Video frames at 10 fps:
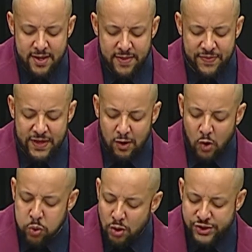They'll
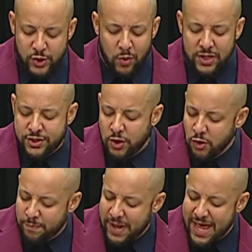quote you on
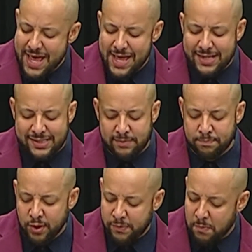tote bags
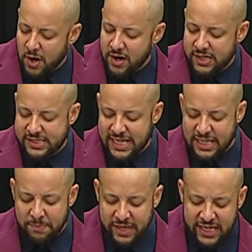and bookmarks at
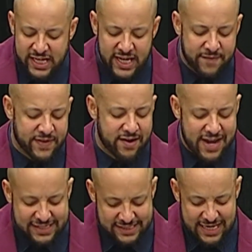the beginning of their
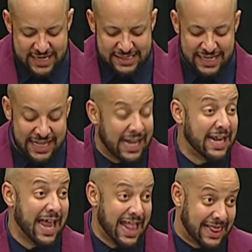essays and
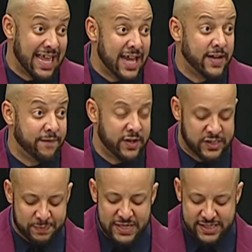then at the end of their
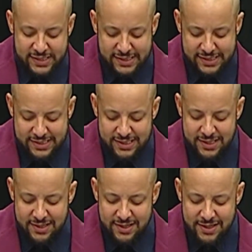speeches.
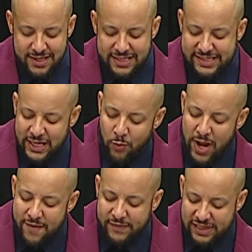It's their
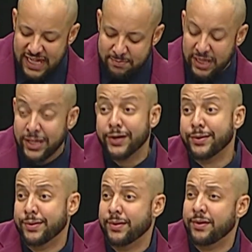way of claiming you,
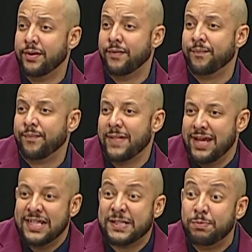
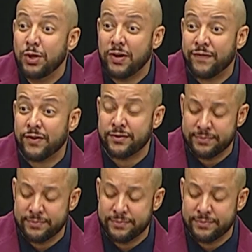and it's beautiful.